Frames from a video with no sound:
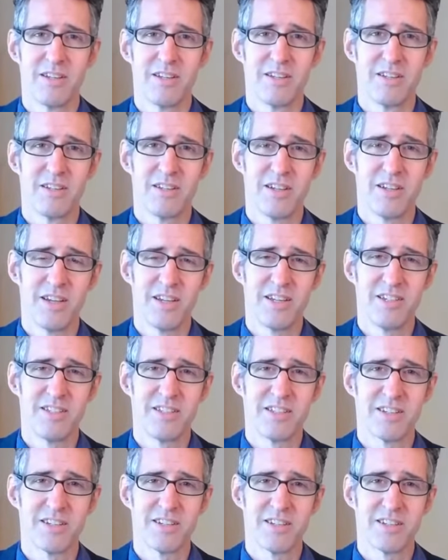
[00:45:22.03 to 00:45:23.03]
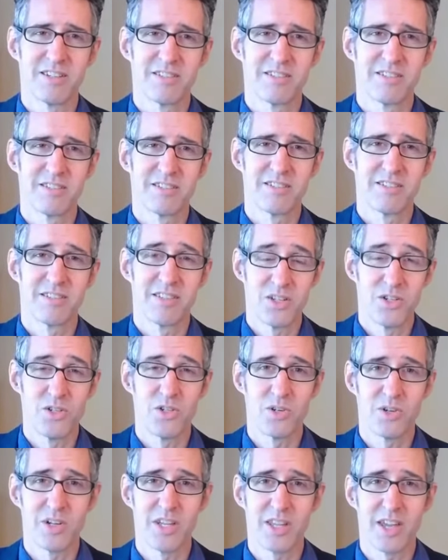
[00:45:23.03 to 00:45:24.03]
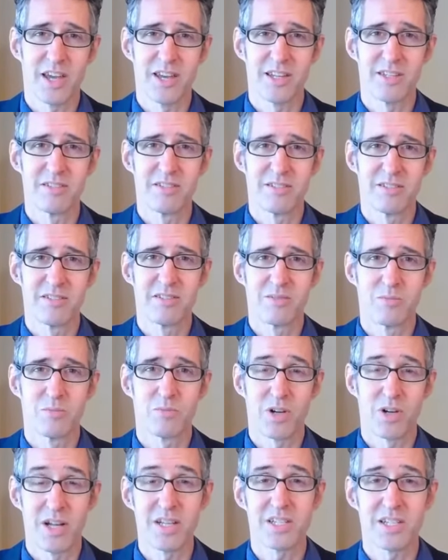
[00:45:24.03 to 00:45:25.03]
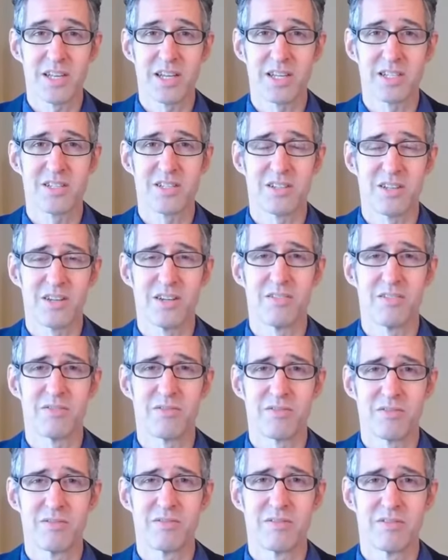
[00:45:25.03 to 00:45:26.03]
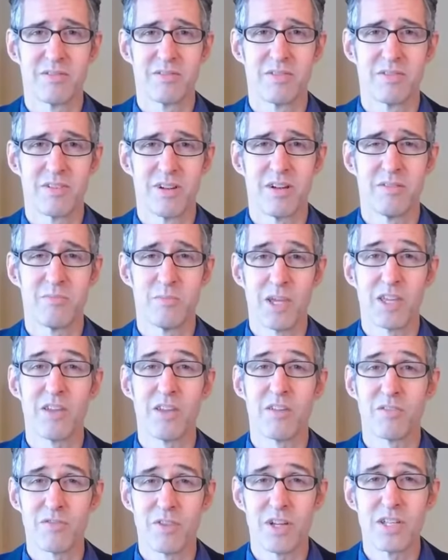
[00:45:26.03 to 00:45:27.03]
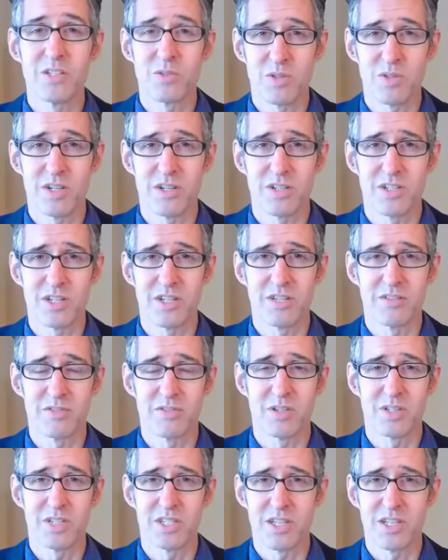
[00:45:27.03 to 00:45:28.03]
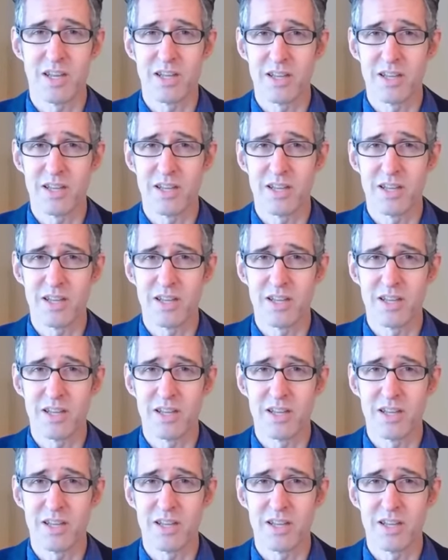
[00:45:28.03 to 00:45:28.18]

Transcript: and uh, enjoy that process of of making friends with ourselves, you could say.